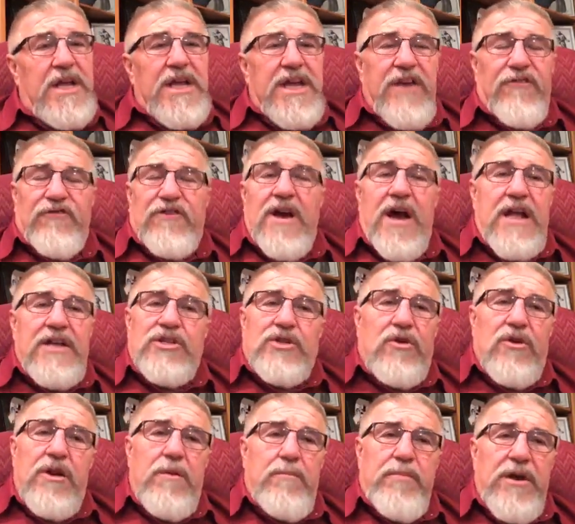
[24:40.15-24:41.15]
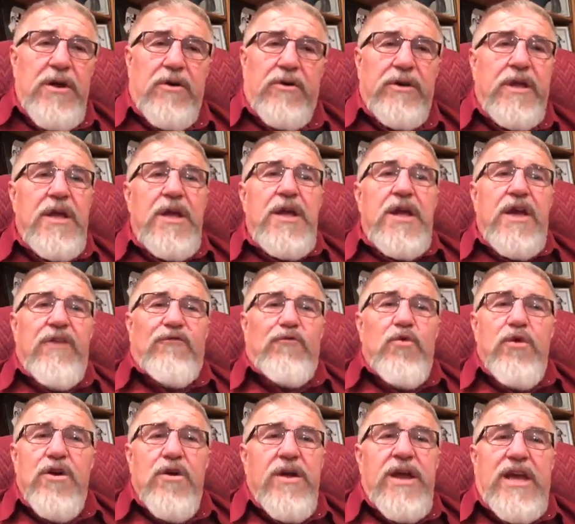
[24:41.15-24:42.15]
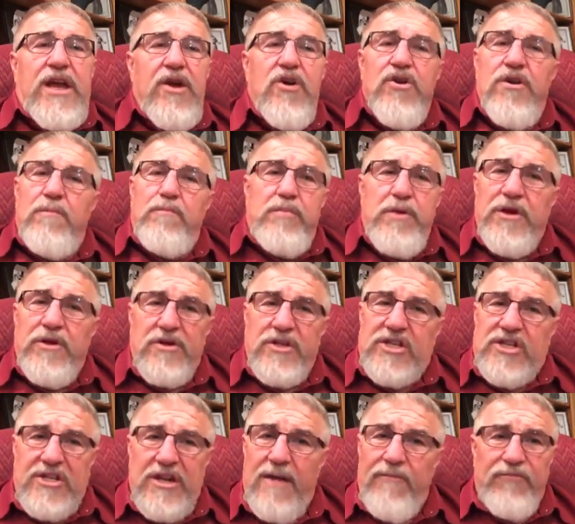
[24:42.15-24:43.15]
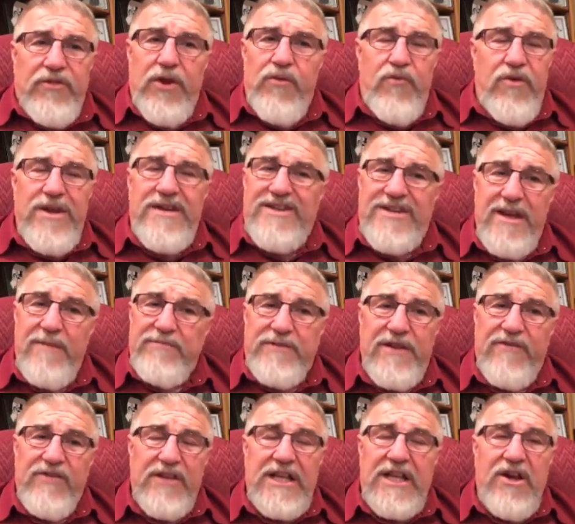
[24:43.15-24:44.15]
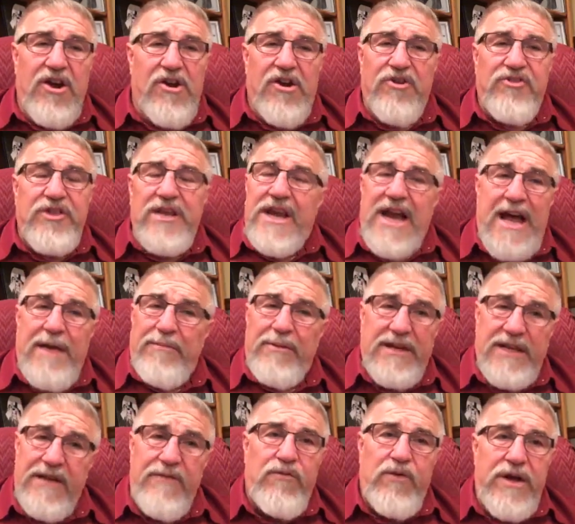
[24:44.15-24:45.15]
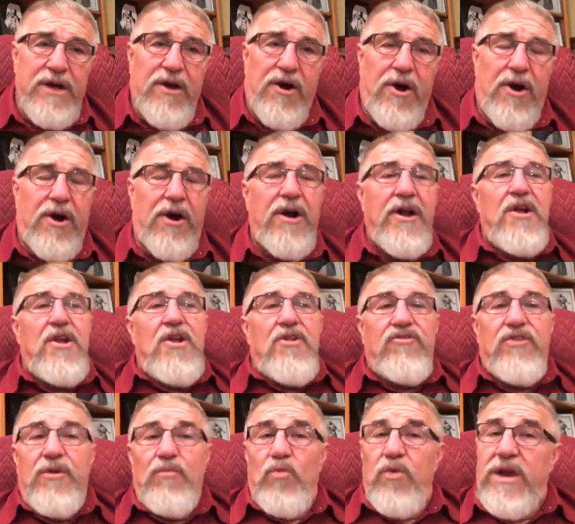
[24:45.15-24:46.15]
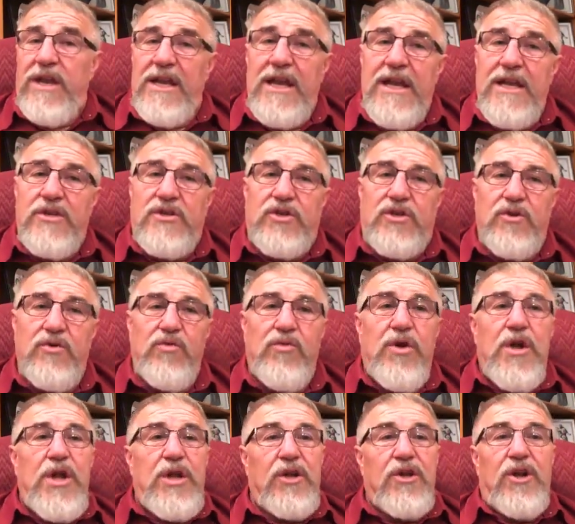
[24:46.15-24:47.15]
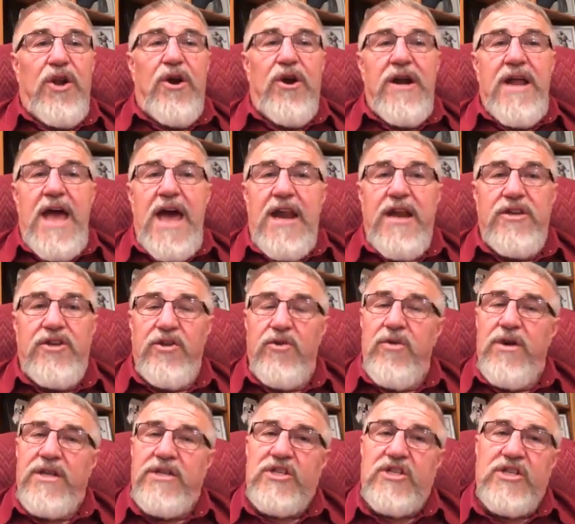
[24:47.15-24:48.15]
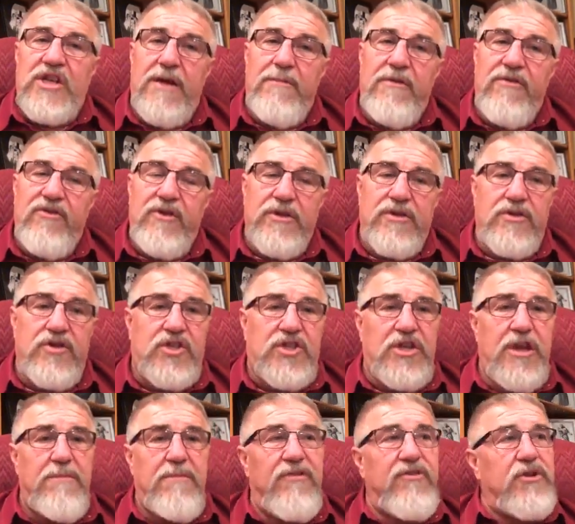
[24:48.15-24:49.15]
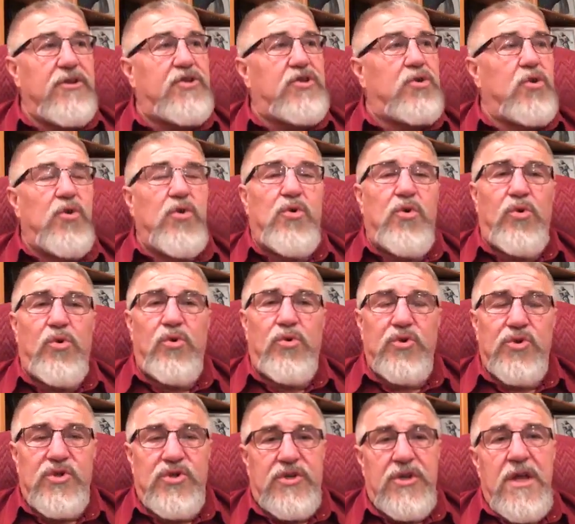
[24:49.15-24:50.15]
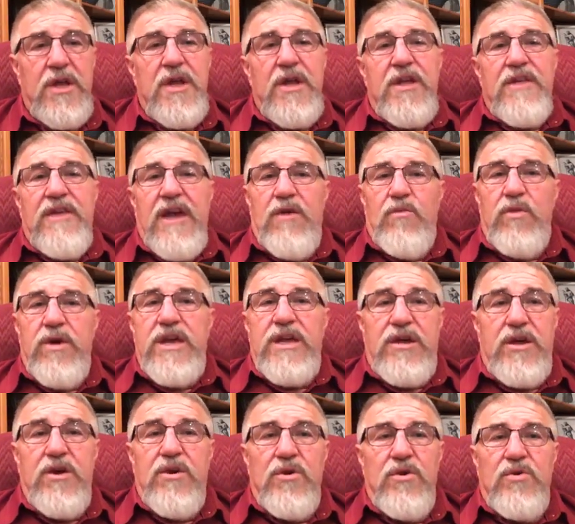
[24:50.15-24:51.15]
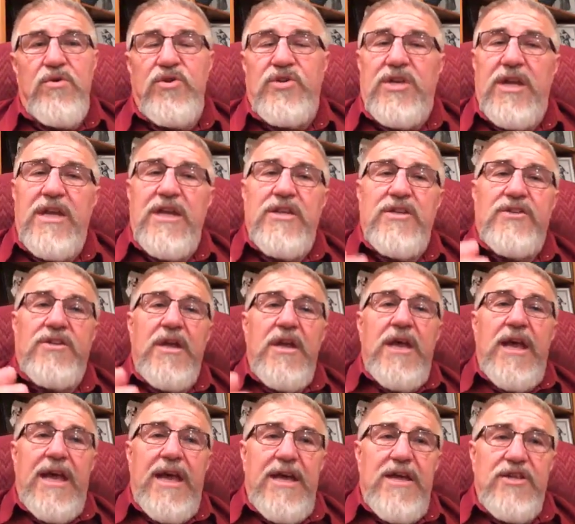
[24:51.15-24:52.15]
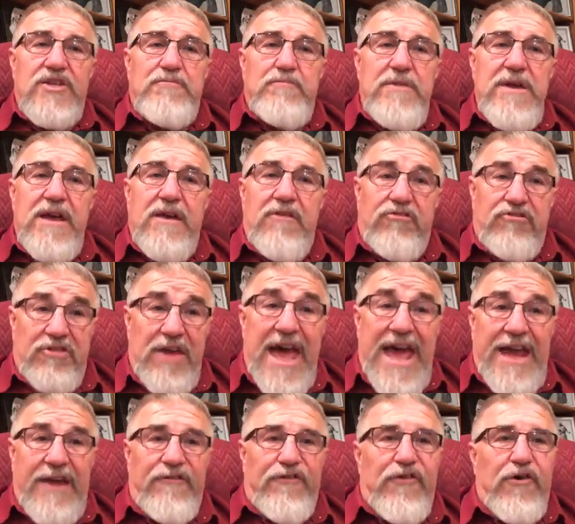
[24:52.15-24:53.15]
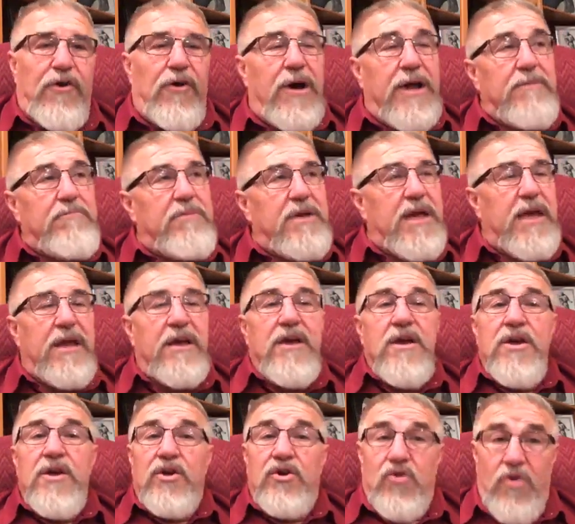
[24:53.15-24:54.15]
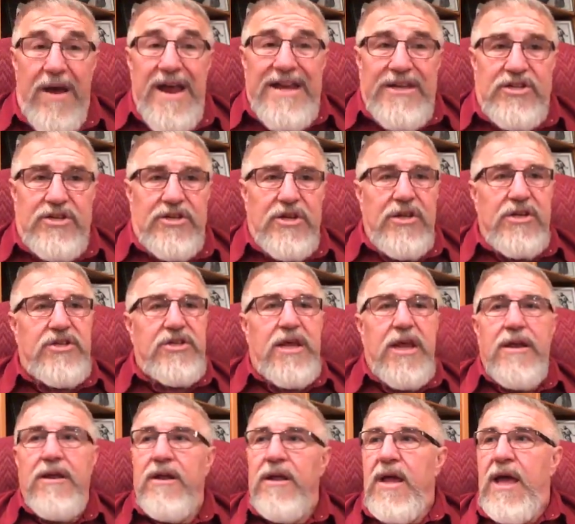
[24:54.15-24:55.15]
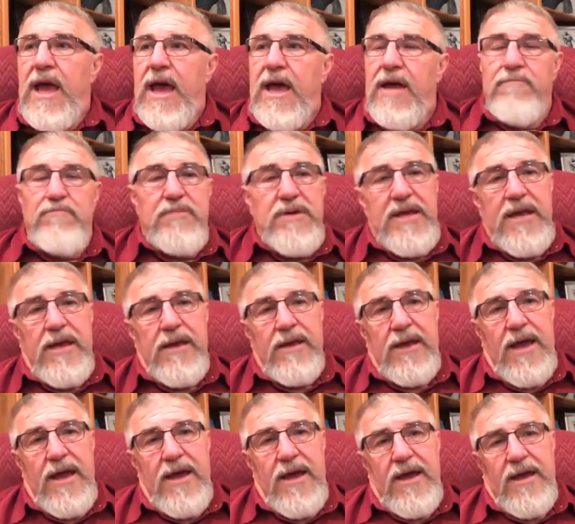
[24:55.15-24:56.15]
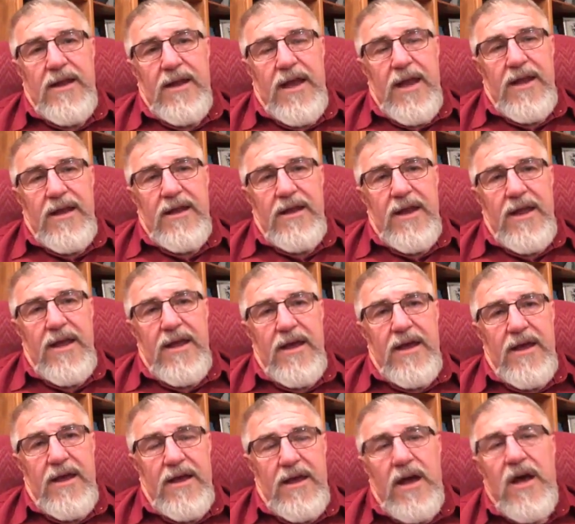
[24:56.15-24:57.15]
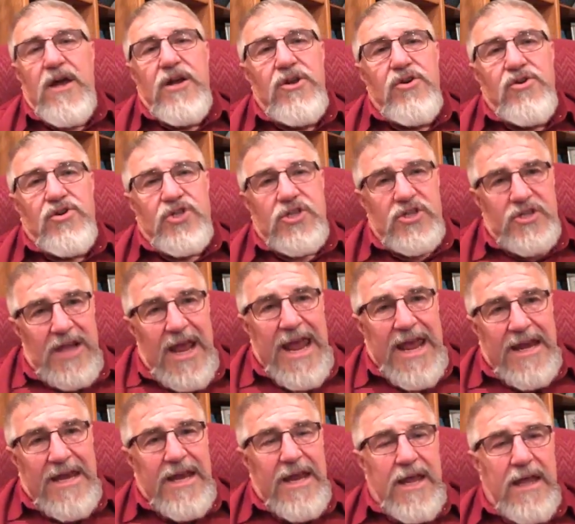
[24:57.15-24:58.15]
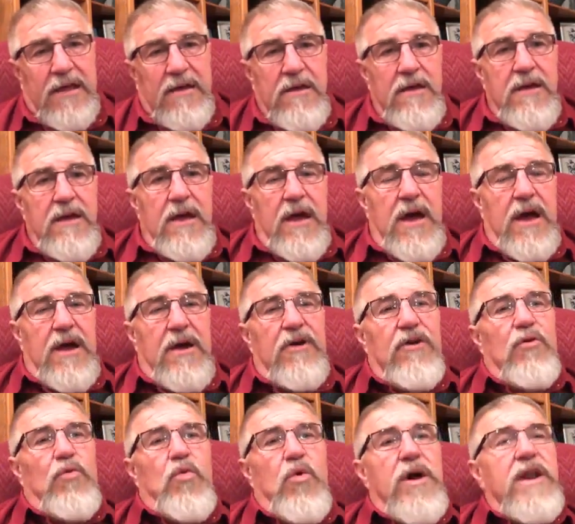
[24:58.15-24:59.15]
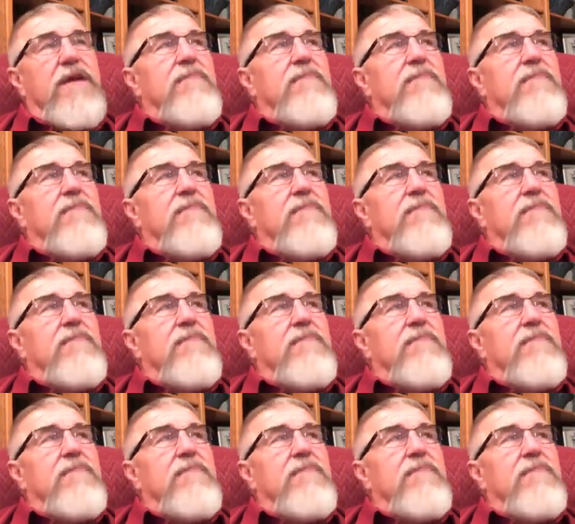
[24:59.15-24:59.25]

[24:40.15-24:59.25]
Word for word: If God's going to build, if we're here to build something redemptive in the earth, and I believe we are, then we need to learn how to do it. Some of the some of the tools that we use is is being thankful and being gracious and and being uh, and uh, understanding uh, what